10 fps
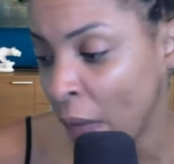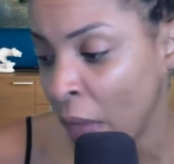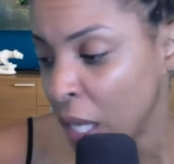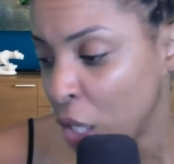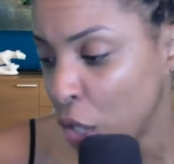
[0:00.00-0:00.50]

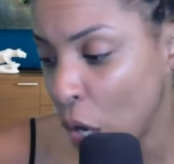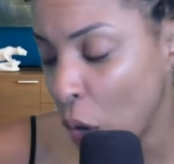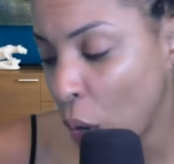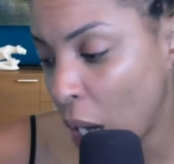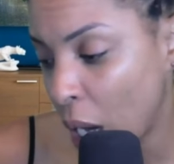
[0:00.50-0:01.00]
You
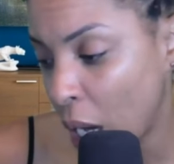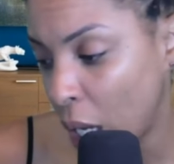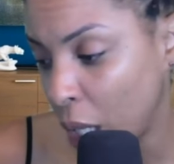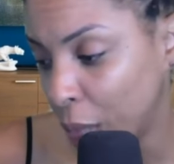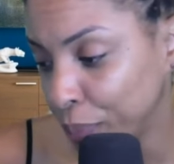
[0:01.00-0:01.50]
know,
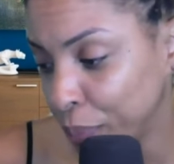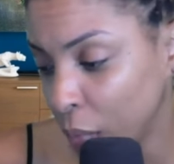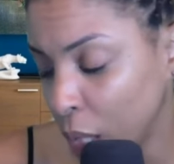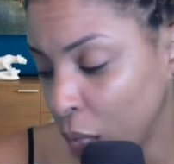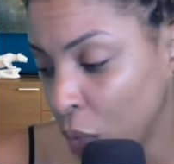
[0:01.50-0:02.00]
um,
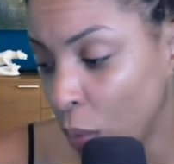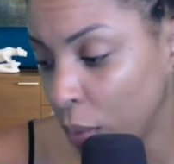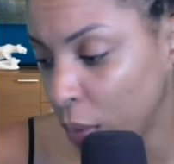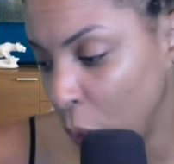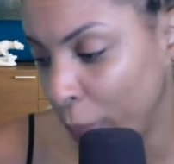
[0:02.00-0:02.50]
the,
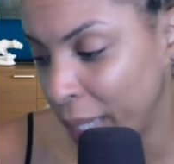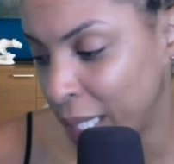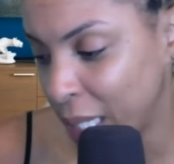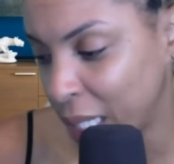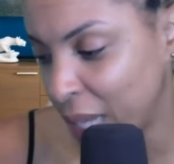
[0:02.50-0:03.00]
you know,
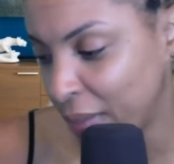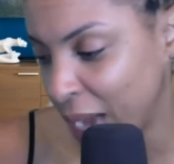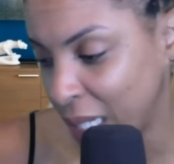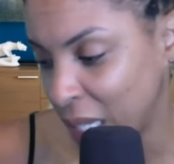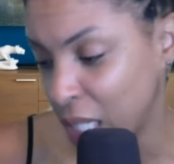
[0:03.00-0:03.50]
Mystics, they've
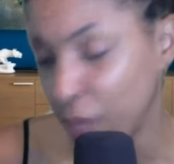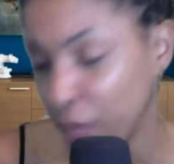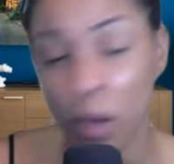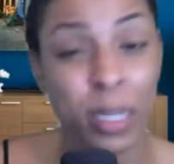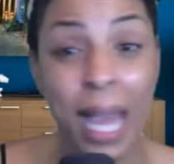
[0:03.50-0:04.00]
got tons of
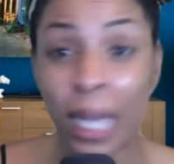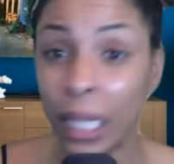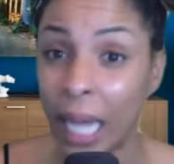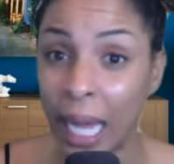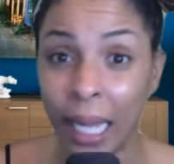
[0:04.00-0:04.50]
folks. L
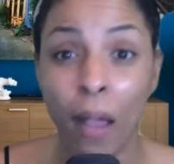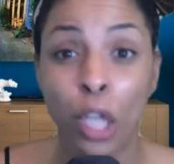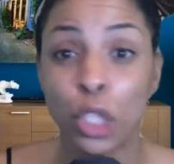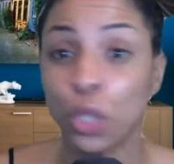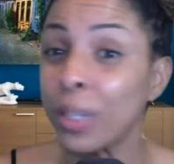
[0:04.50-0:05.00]
A,
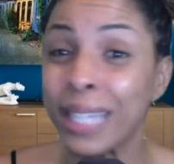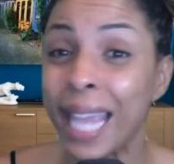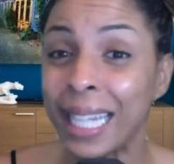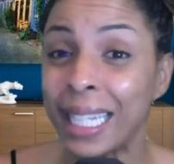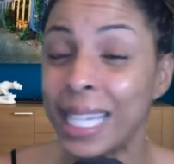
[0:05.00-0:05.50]
Jordan
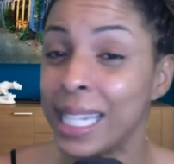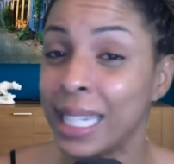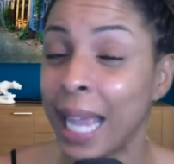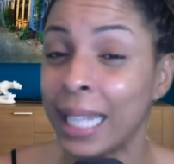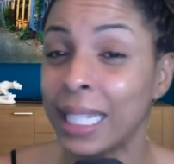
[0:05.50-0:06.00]
Canada,
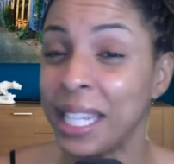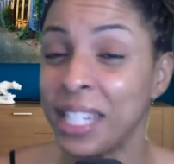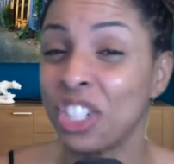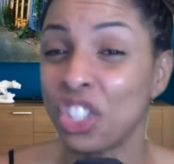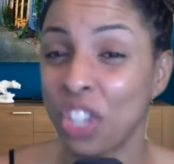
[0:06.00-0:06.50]
Canada is
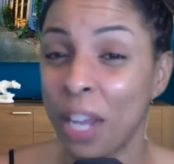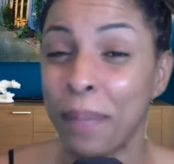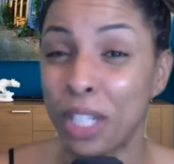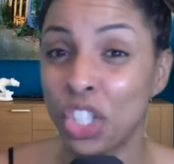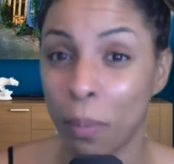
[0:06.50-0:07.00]
a
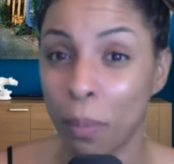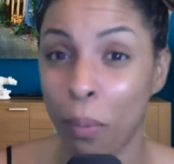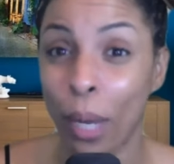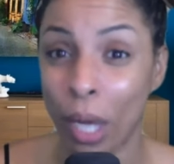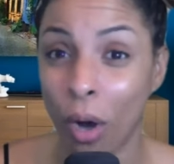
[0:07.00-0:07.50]
championship
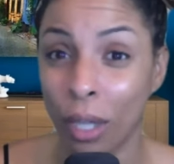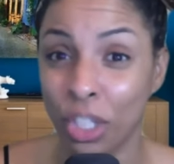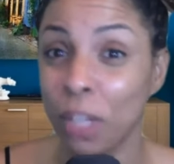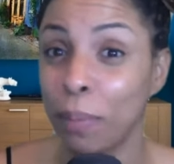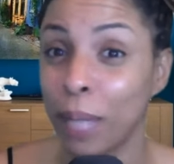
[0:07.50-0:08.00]
point guard.
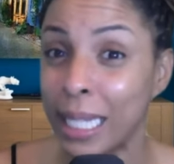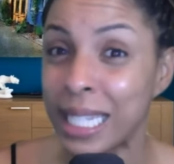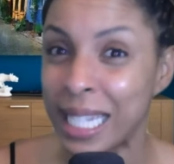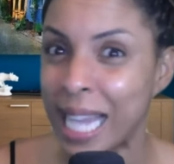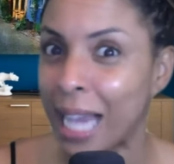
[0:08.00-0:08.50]
She played in
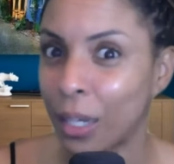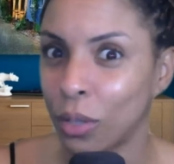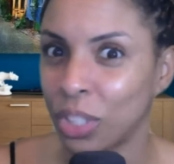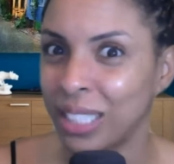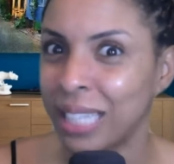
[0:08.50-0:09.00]
Seattle.
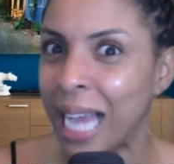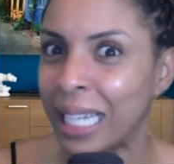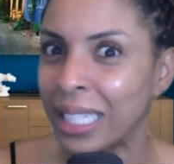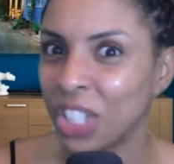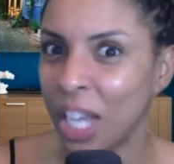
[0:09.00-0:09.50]
She's got
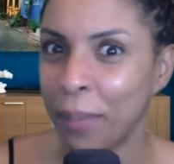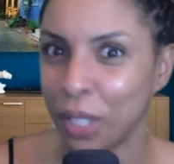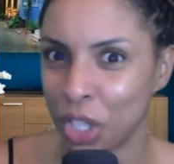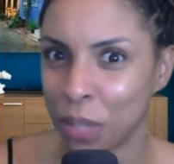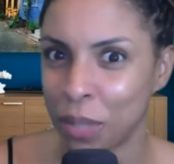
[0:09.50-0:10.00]

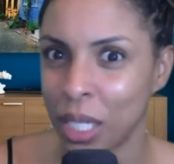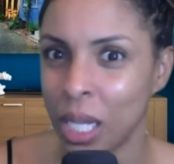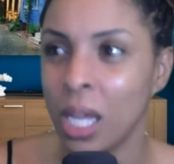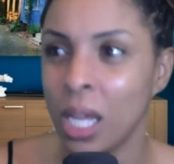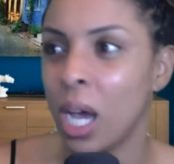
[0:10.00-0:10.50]
championships.
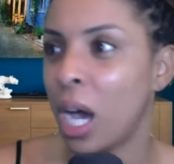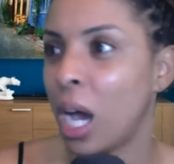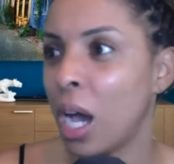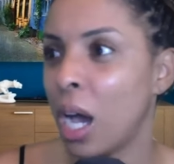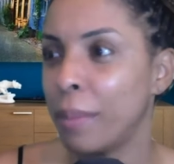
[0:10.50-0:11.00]

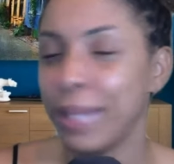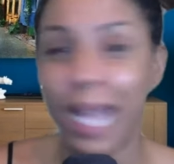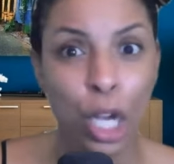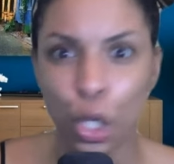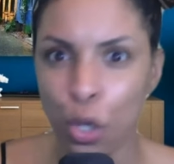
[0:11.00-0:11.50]
Um, yeah.
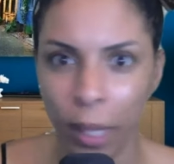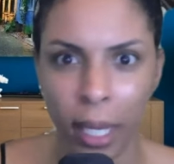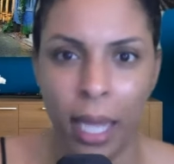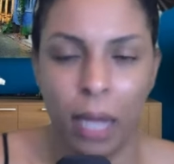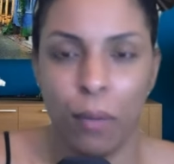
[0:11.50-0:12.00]
Neko
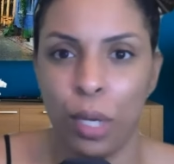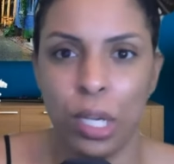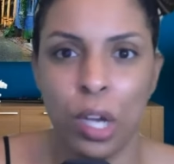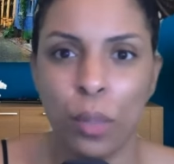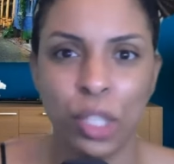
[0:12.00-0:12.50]
Gumake, we
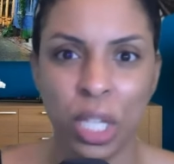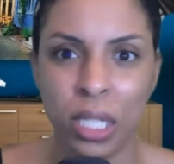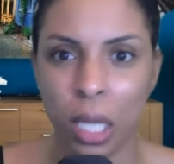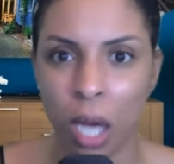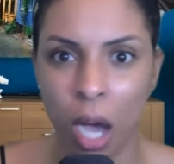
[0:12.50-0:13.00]
know what
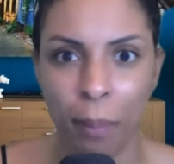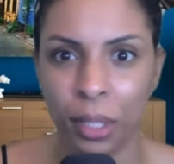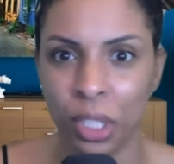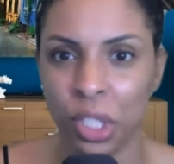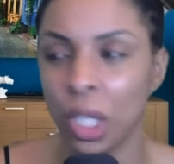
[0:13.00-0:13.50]
she's
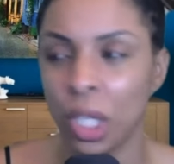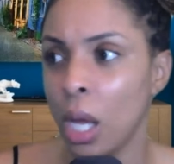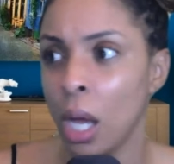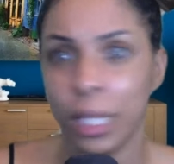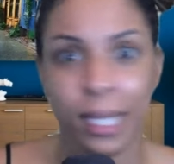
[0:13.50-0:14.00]
accomplished.
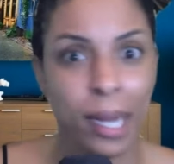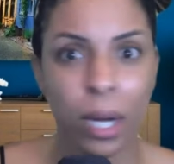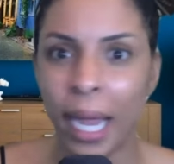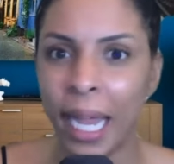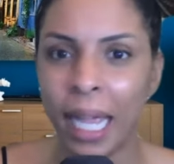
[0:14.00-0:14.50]
Yep.
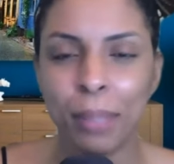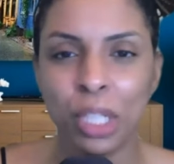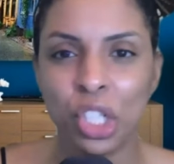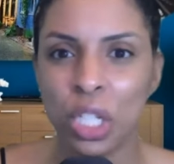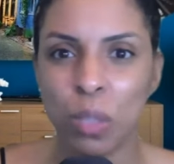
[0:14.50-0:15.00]
De'Erica Hamby
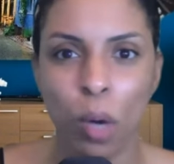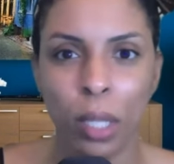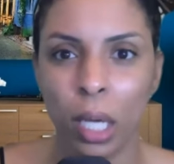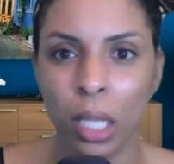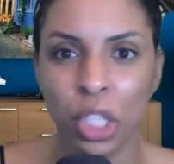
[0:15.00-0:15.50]
just won
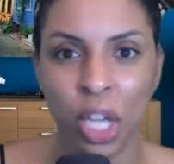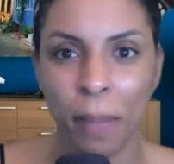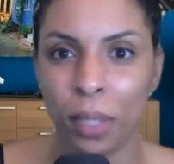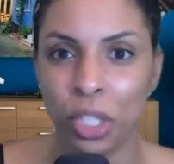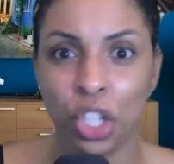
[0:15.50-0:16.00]
a, a
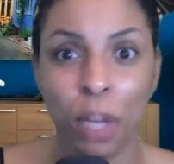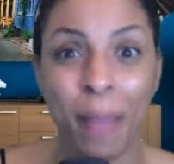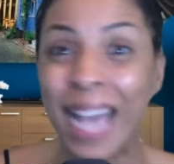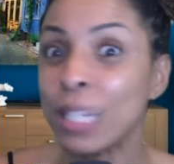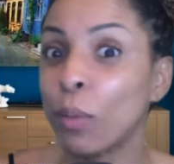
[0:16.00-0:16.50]
championship.
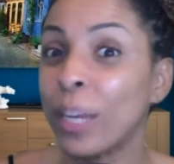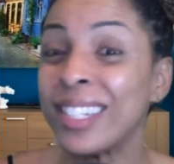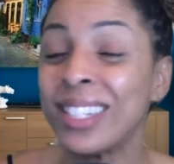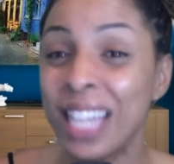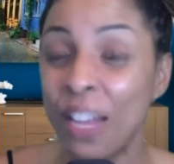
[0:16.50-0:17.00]
Azarae
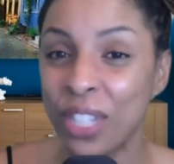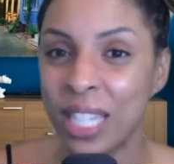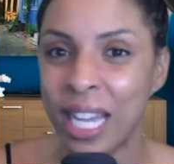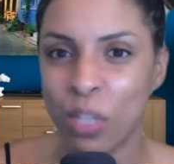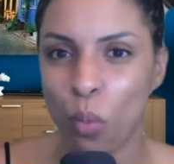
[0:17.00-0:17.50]
Stevens
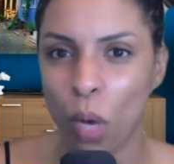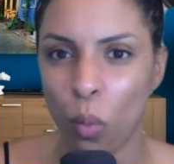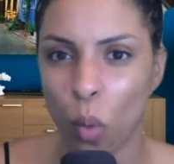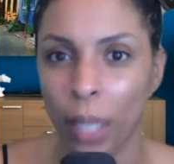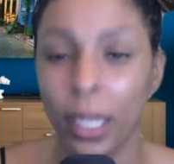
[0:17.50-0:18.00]
has won
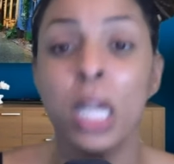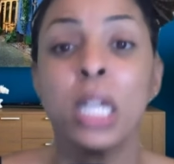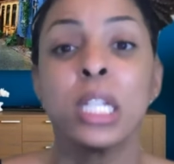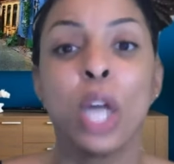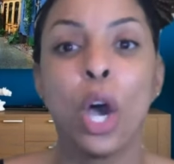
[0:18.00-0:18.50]
one.
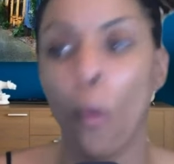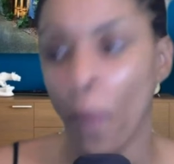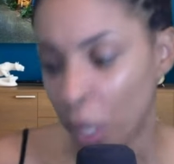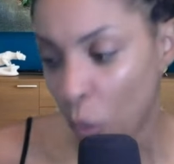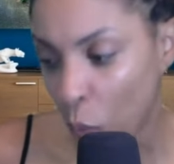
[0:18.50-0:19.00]
So
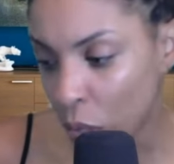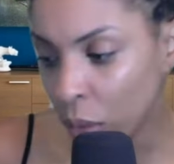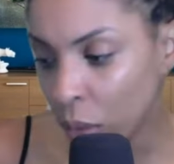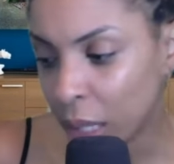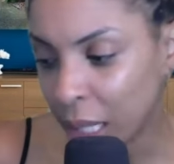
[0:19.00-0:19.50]
when
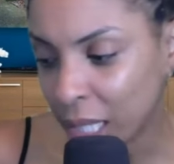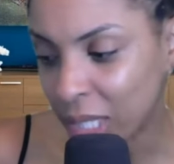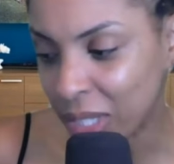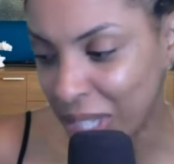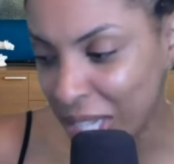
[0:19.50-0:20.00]
you look at the
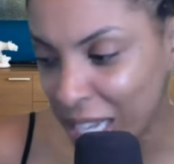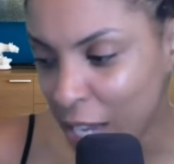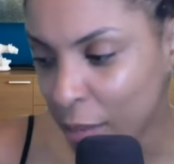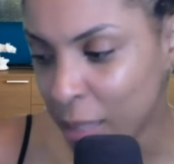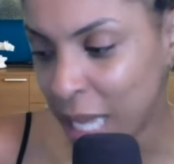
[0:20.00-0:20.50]

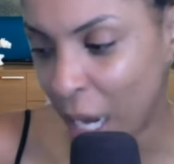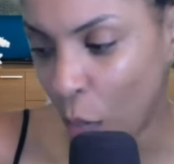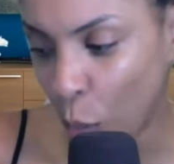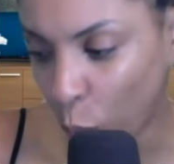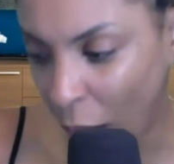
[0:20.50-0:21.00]
teams like
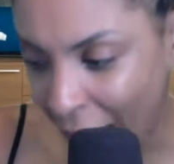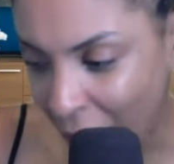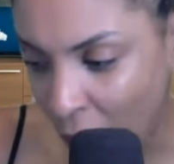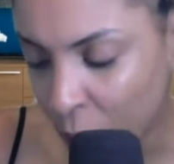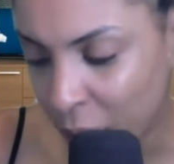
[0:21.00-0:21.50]

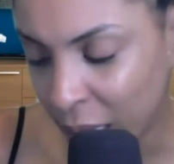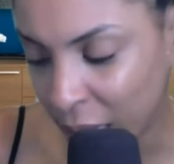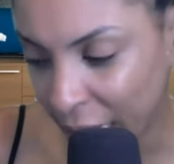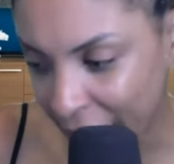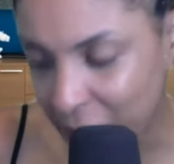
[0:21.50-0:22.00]
around
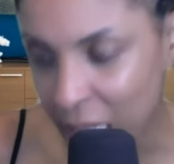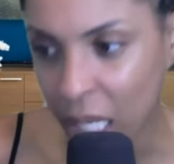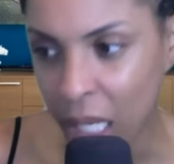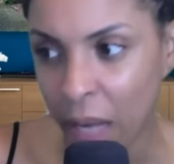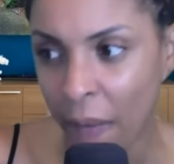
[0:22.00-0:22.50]

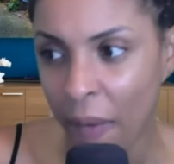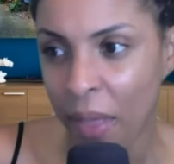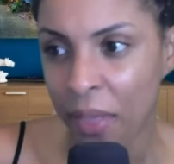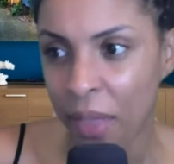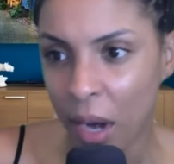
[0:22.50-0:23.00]
Atlanta,
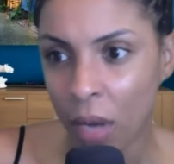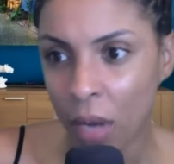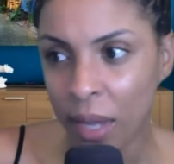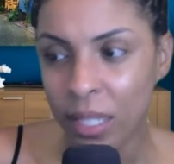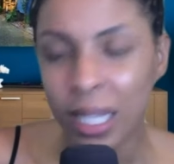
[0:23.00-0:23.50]
there
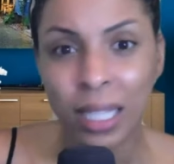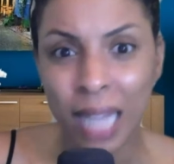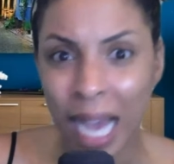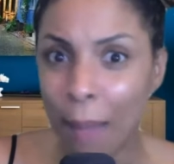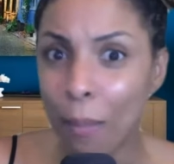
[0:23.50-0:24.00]
there's a
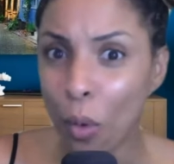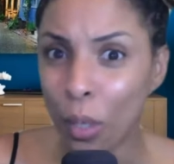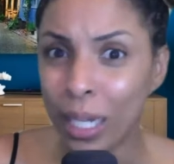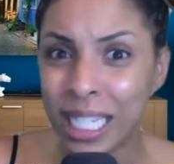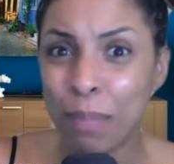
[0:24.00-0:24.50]
lot more
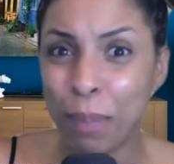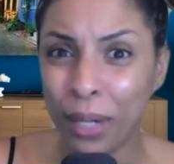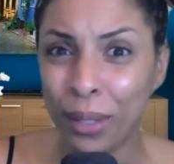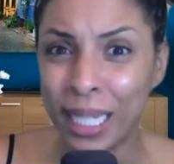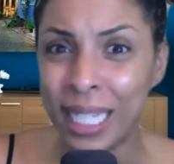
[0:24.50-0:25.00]

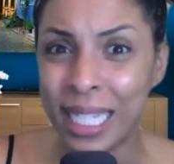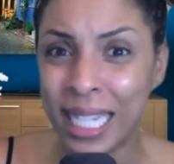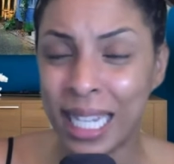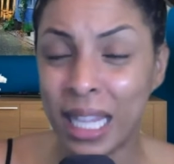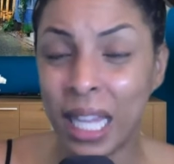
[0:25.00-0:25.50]
experience
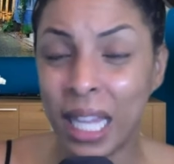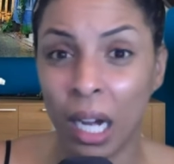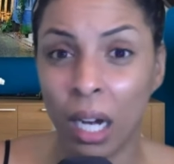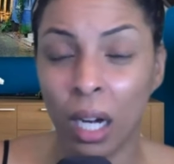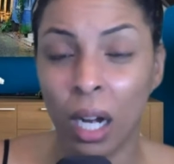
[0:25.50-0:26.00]
in
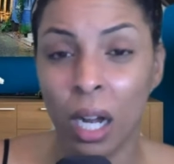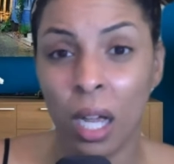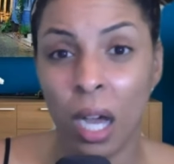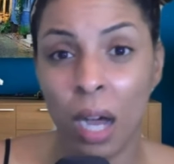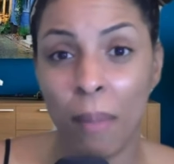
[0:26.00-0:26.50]
there
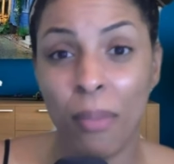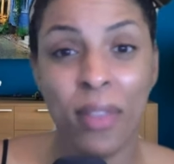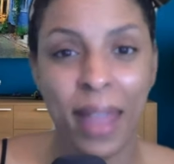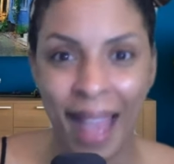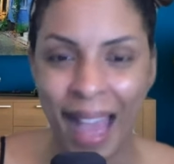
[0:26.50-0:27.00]
um, than
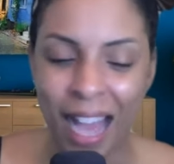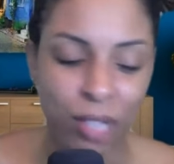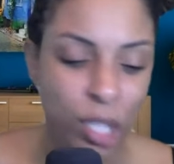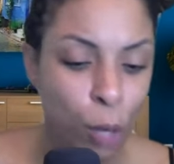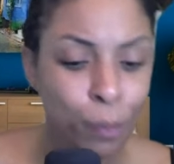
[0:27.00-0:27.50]
they have.
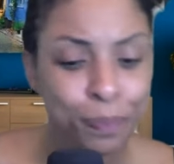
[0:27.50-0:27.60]
So